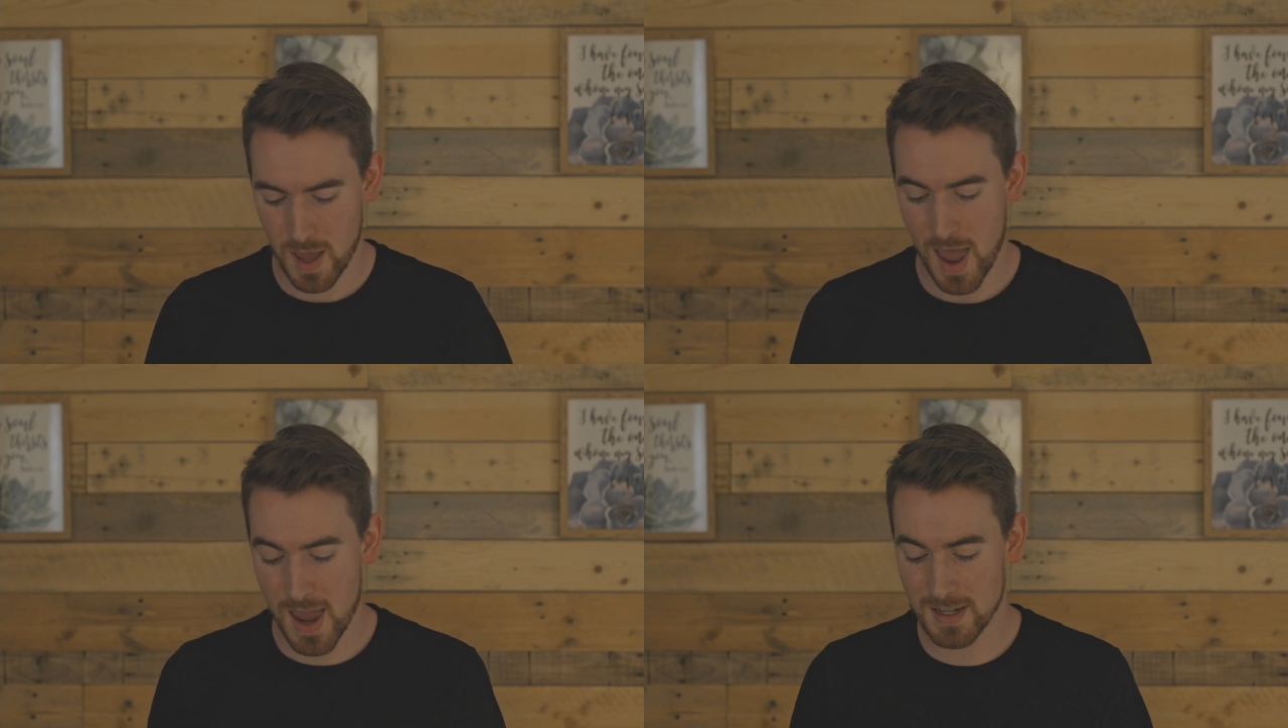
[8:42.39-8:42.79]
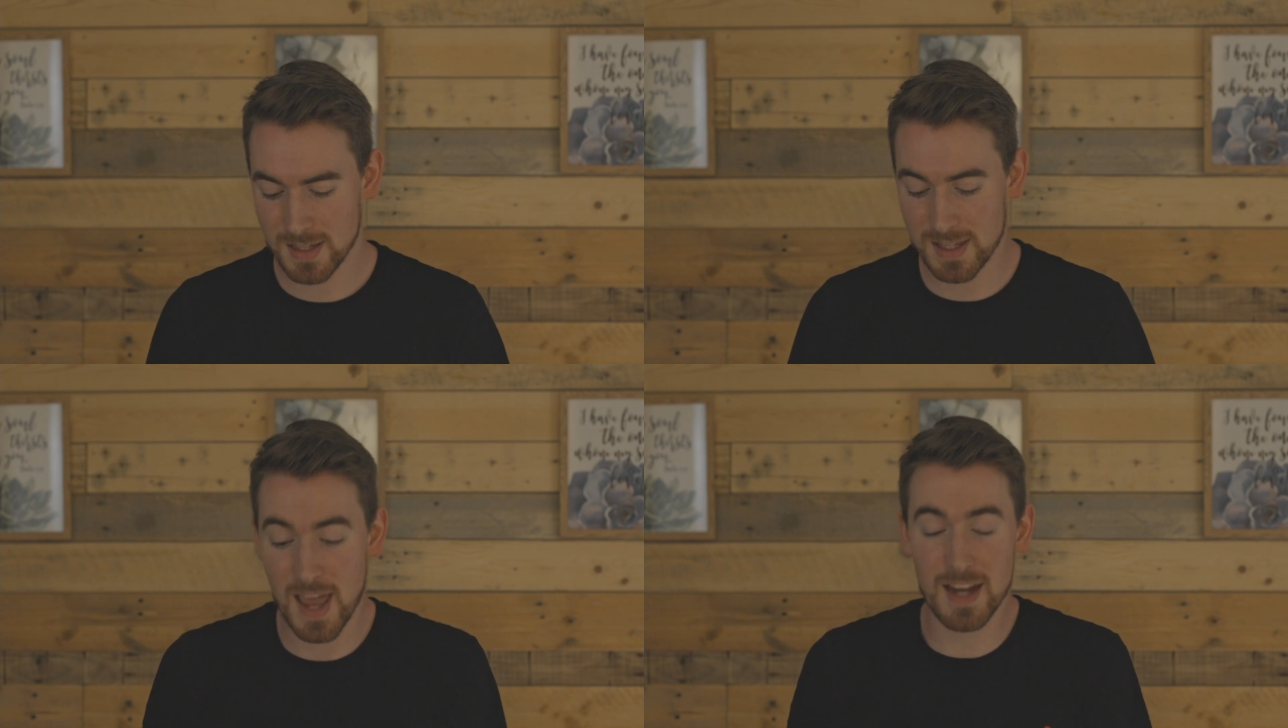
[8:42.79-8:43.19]
And
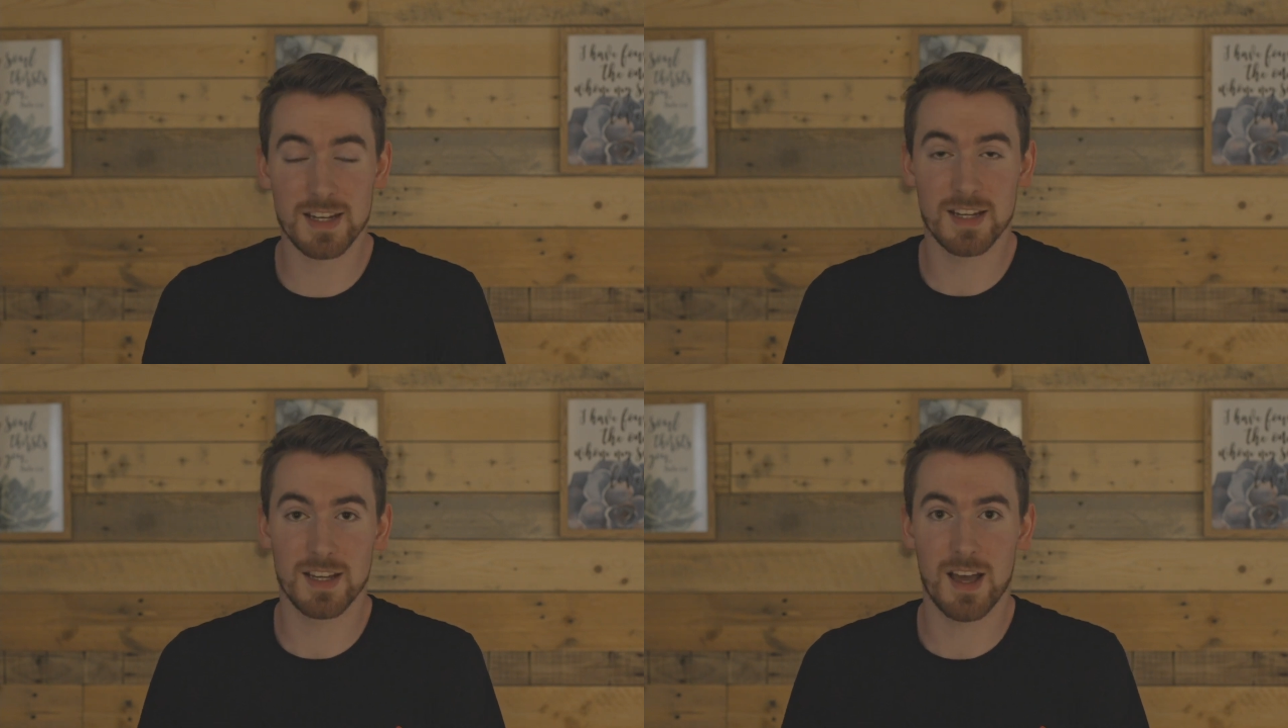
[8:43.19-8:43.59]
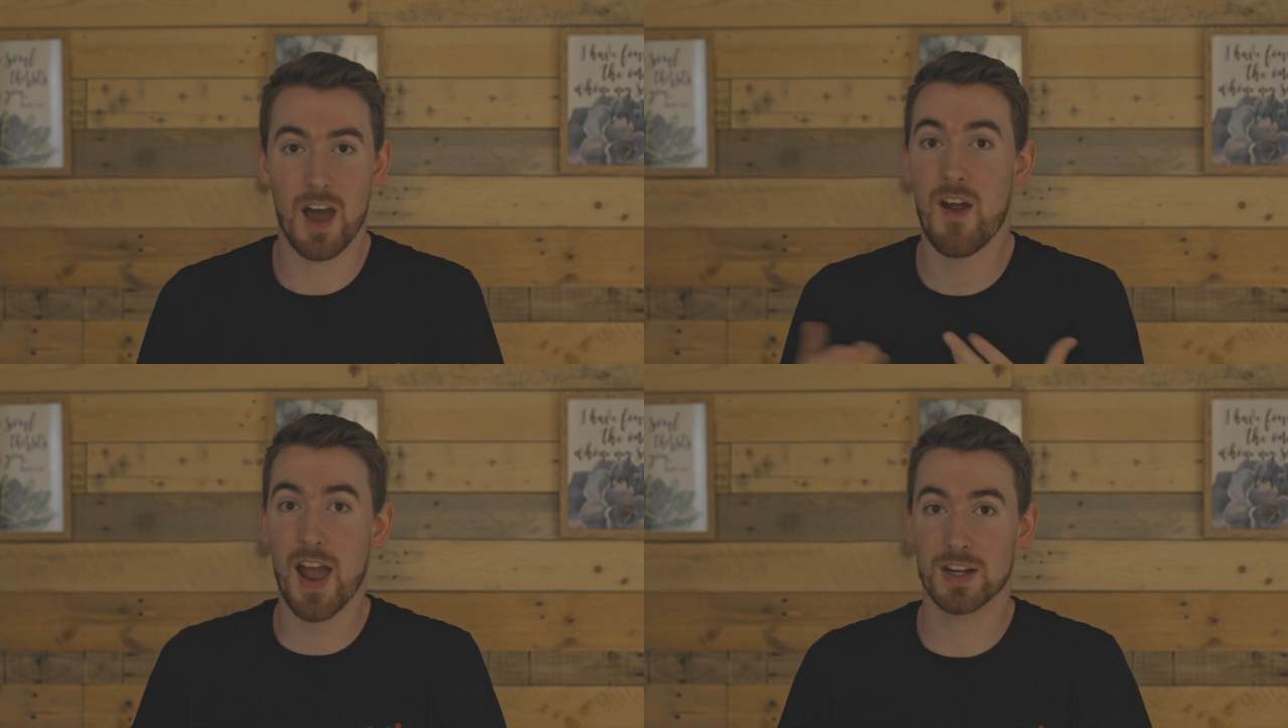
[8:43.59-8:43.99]
then
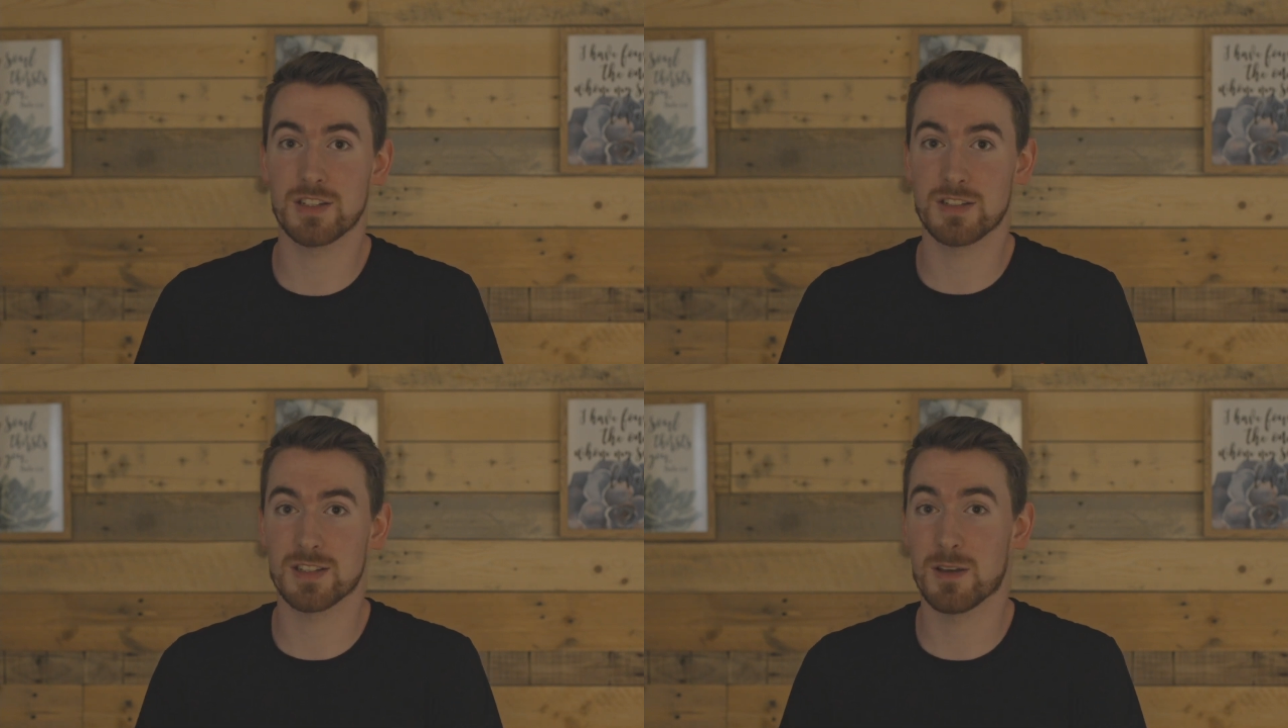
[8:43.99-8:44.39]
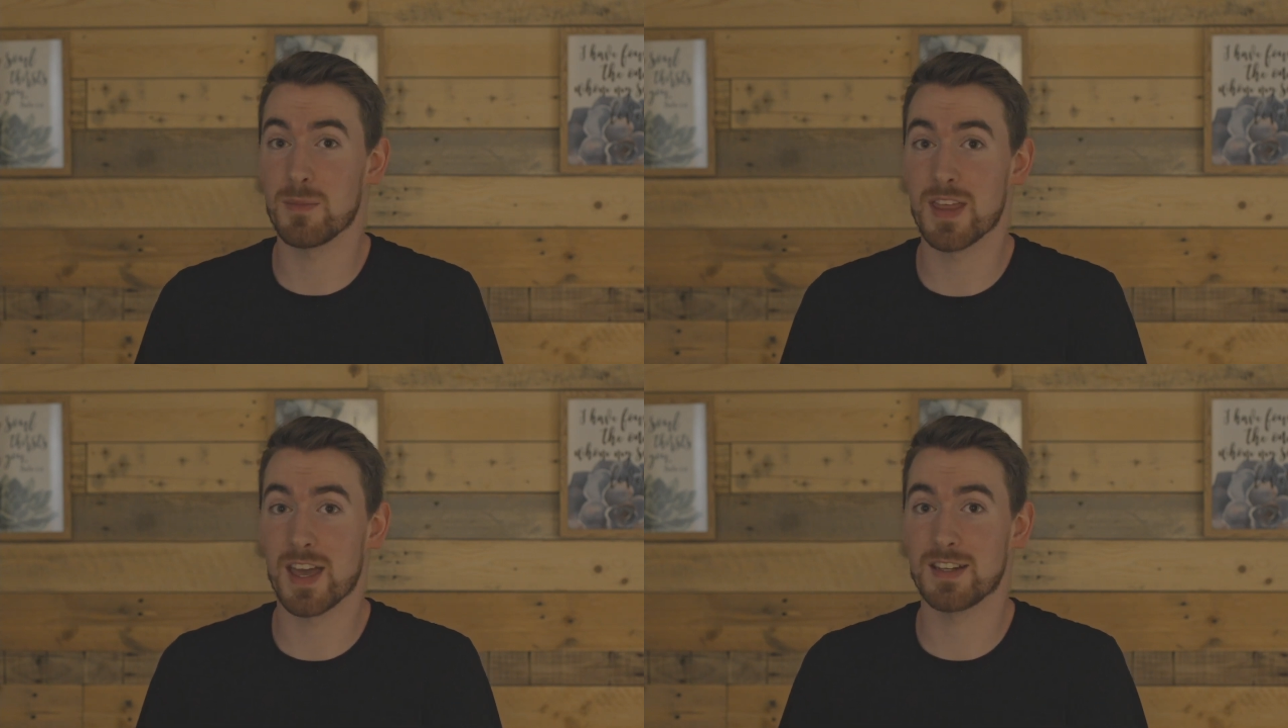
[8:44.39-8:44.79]
our actions can
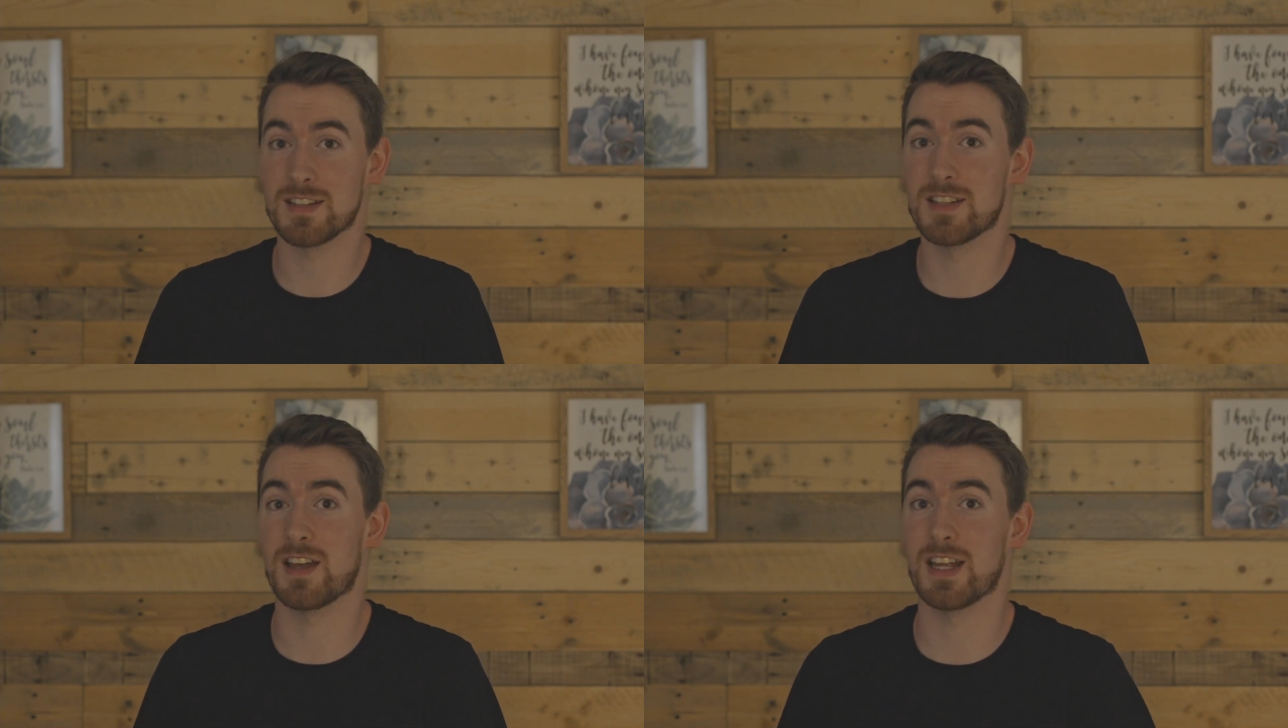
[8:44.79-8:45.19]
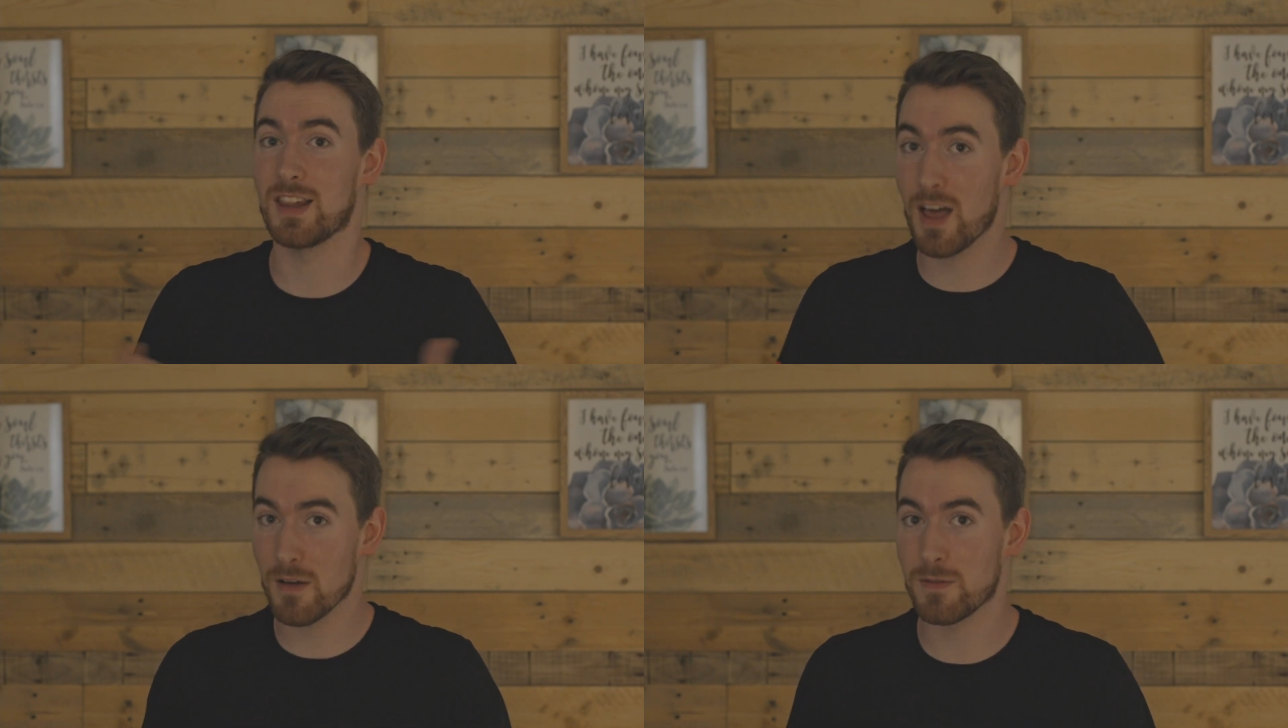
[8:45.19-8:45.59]
be then done in
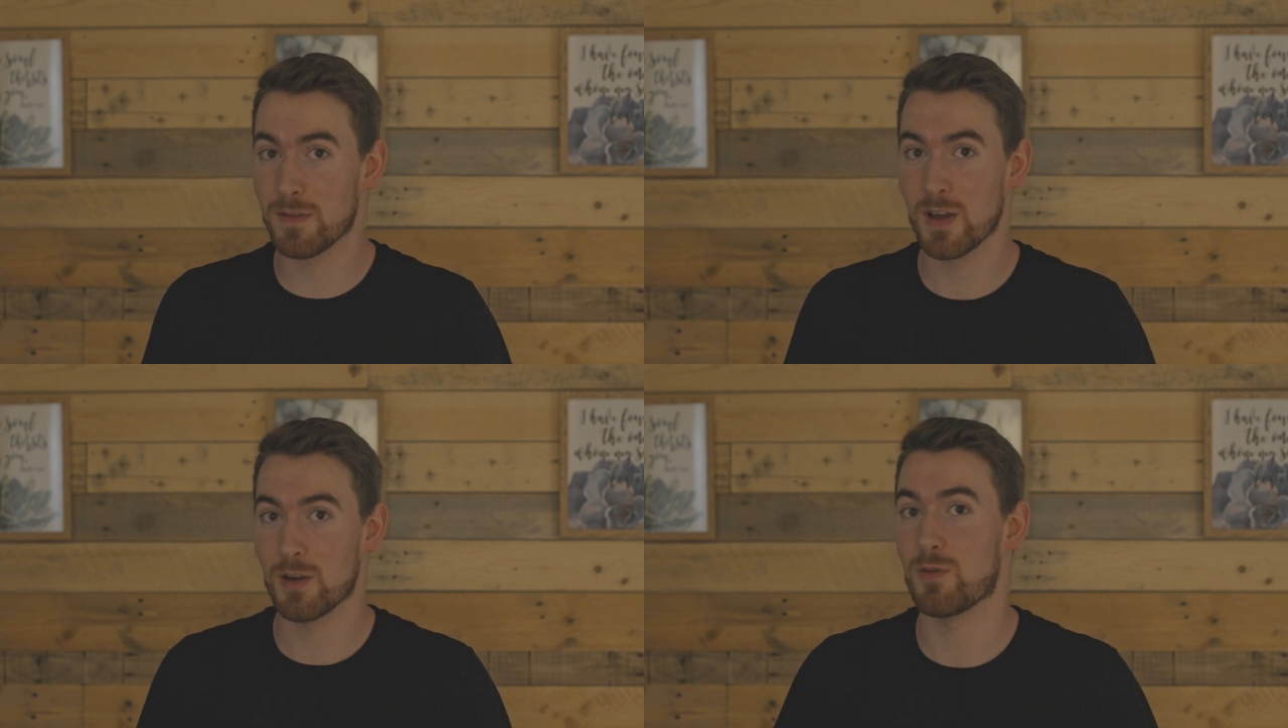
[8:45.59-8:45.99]
love